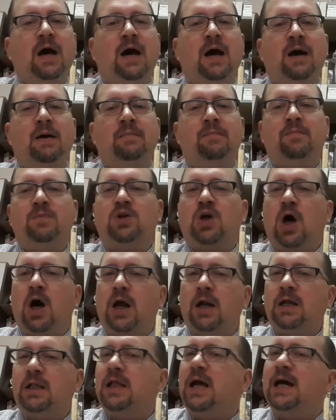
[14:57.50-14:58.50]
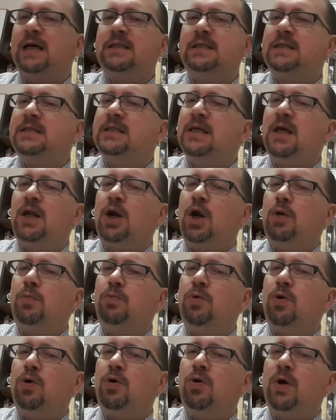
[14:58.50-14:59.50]
taught classes in our
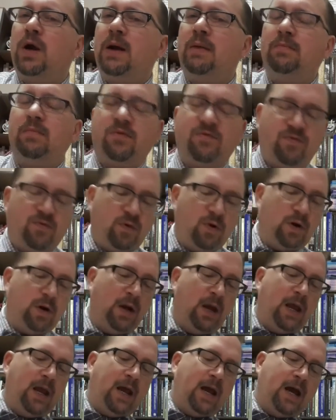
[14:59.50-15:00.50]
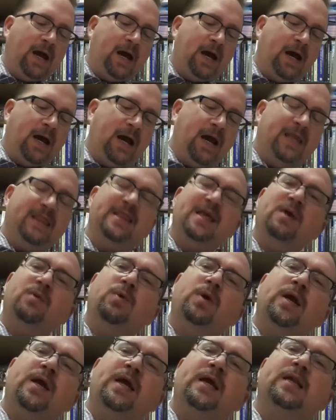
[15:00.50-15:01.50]
program before, and they
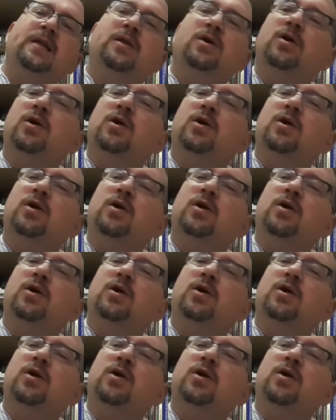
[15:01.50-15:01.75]
were in